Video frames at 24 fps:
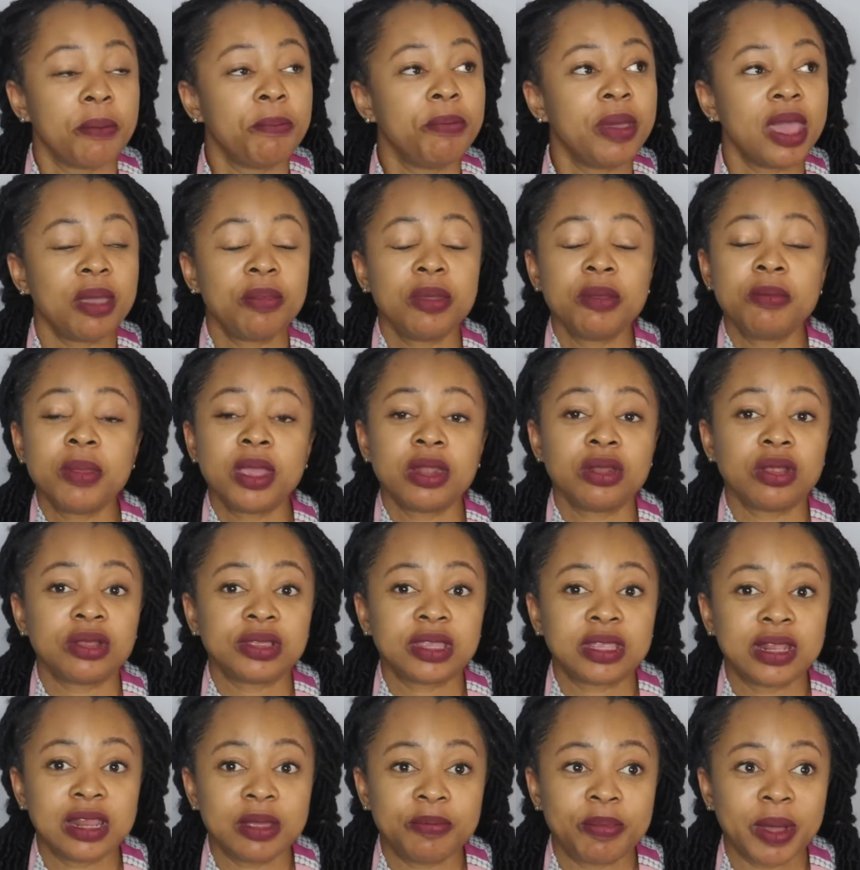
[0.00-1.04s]
Baby may
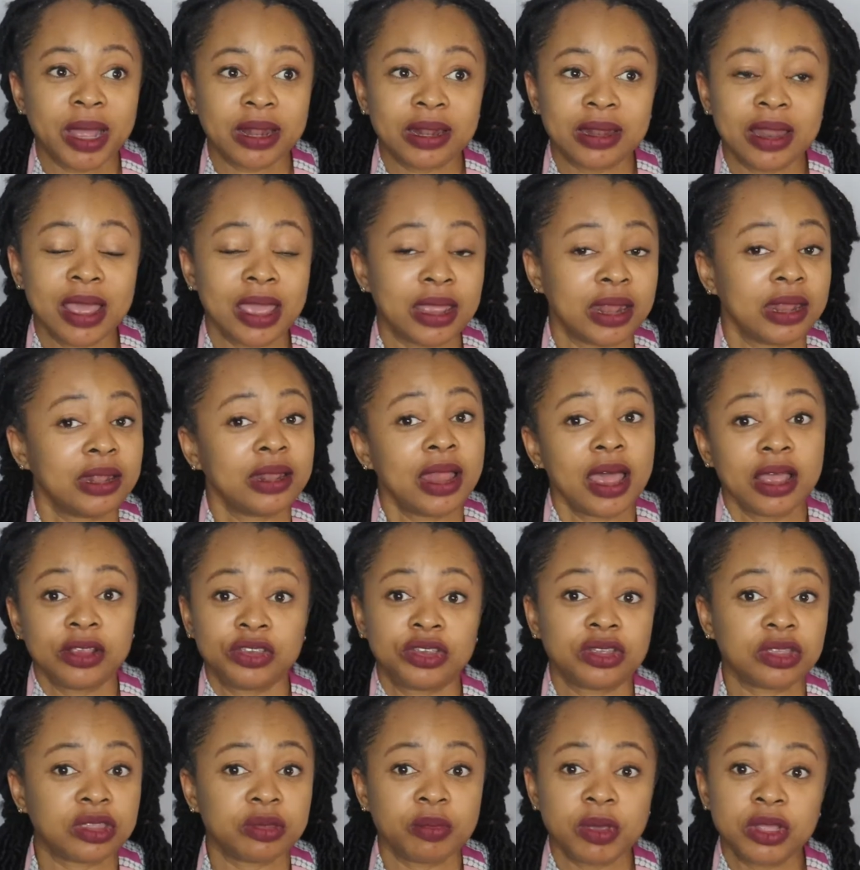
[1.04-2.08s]
not sleep at night.
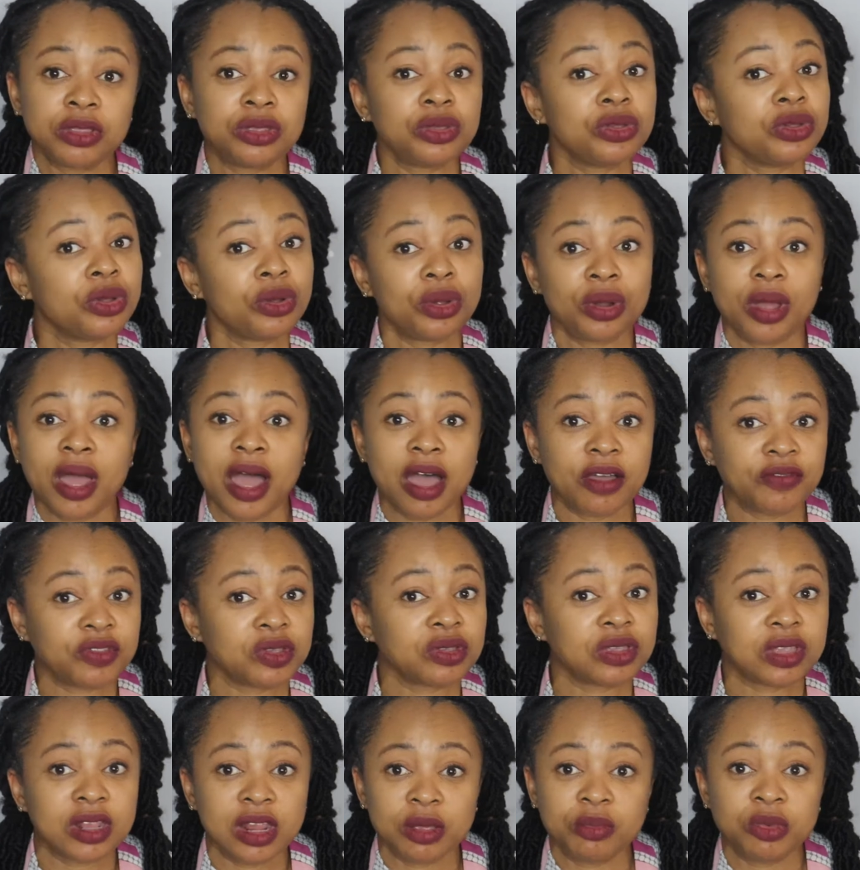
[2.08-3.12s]
That just means you're gonna have
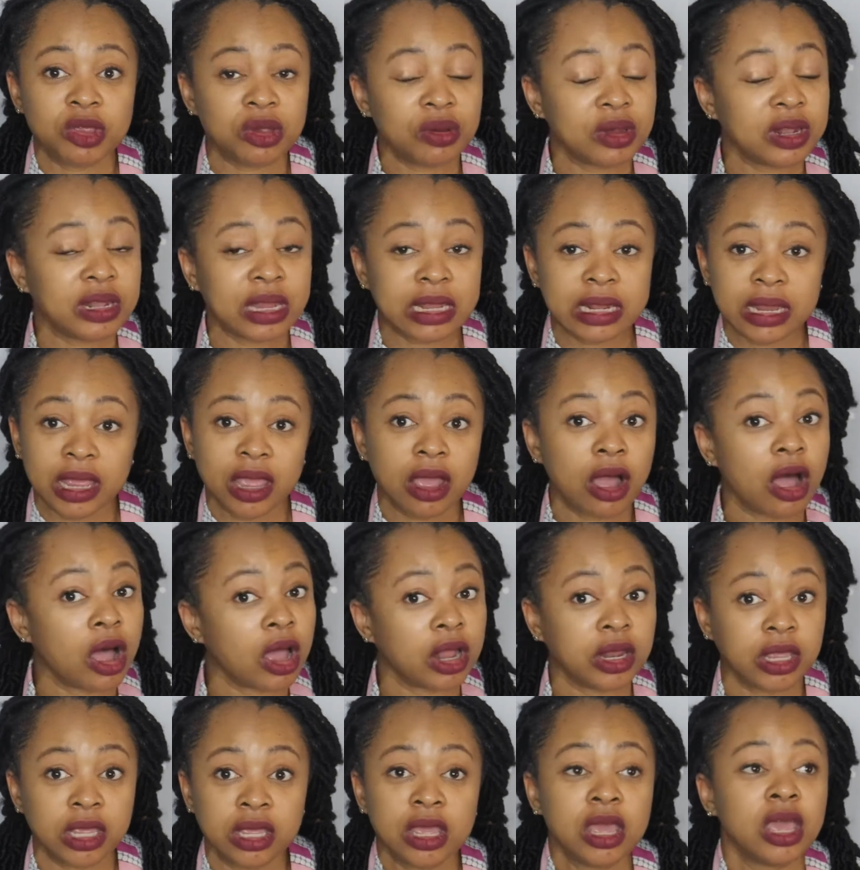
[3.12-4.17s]
to sleep during the day,
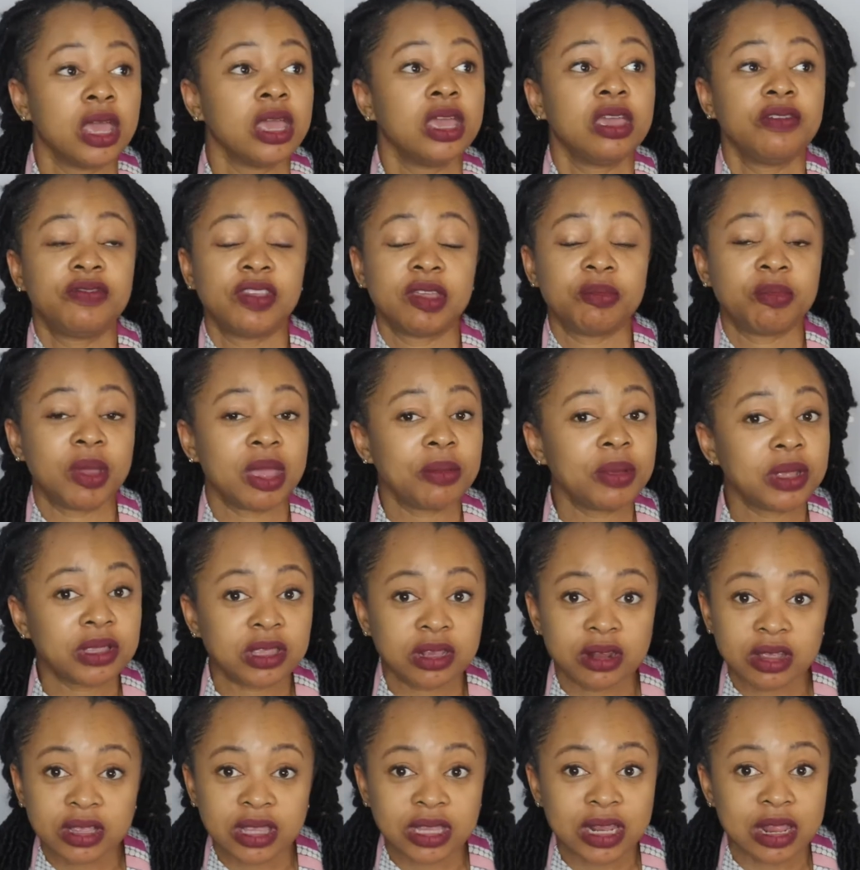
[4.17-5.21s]
honey. If the
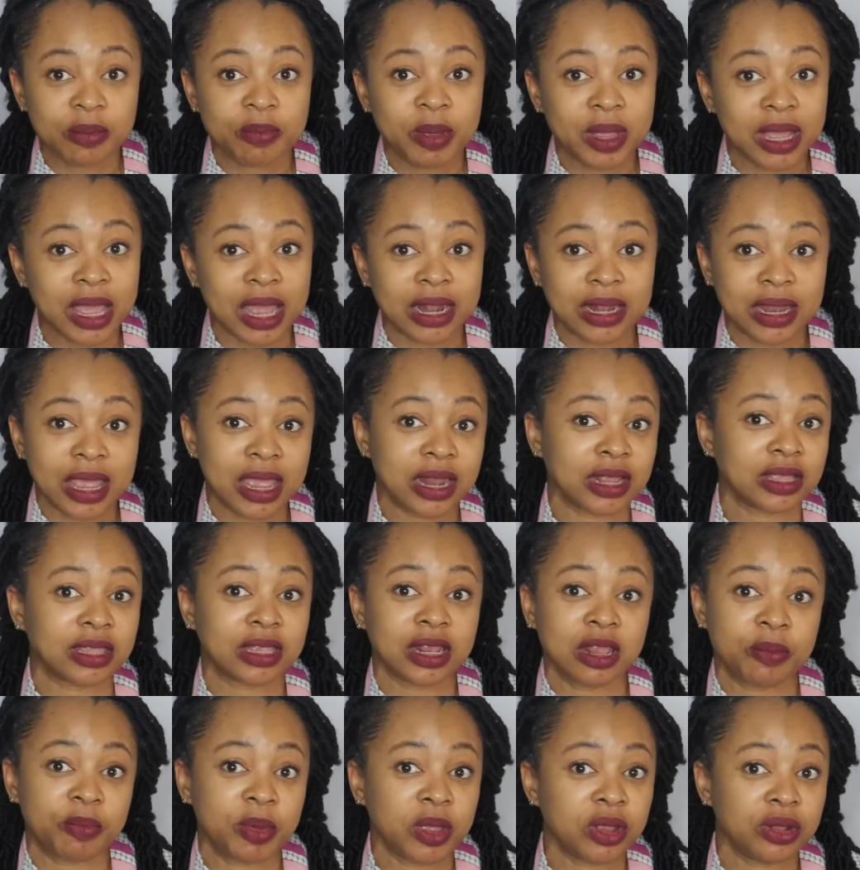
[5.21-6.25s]
baby's not sleeping at night,
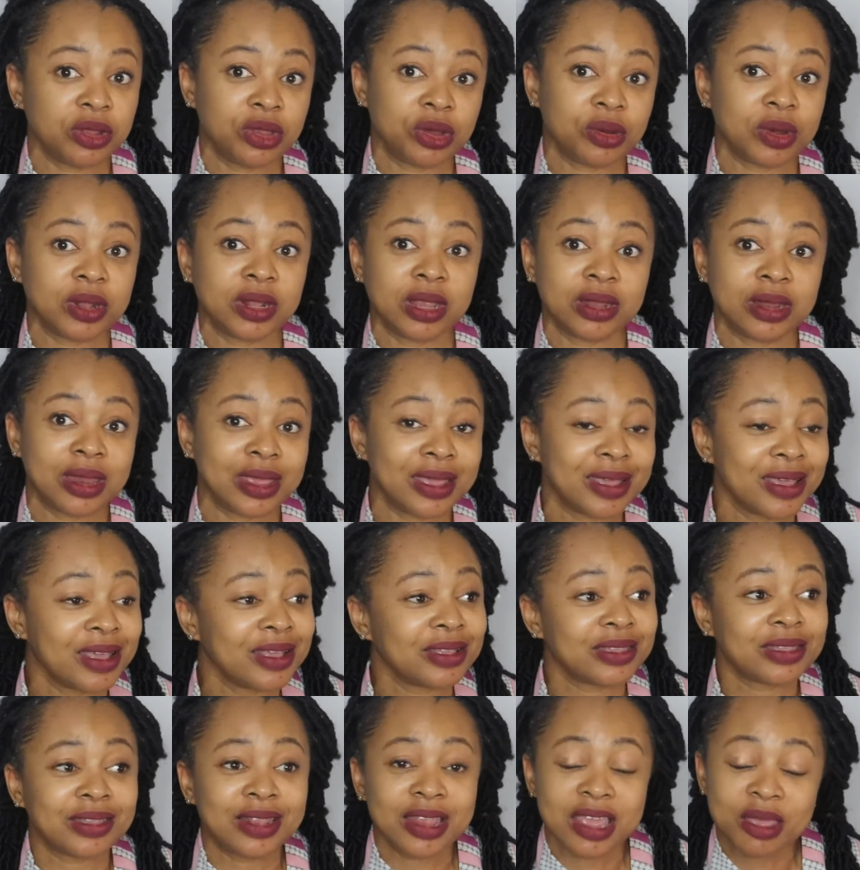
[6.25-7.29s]
it's sleeping during the day,
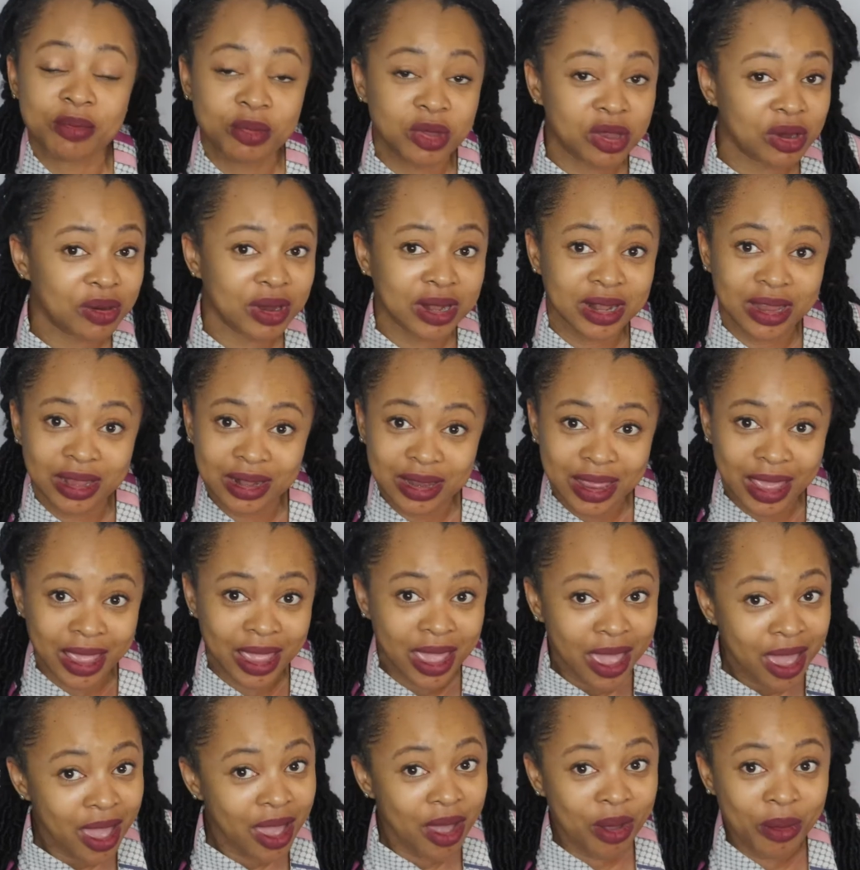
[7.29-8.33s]
sleep during the
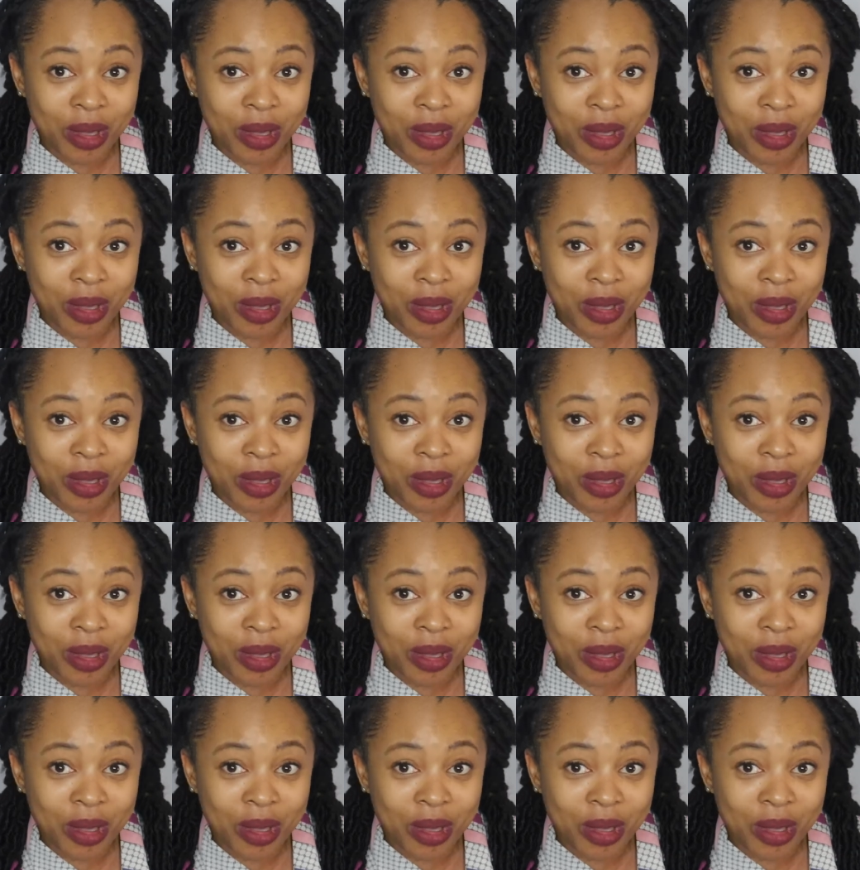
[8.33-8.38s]
day.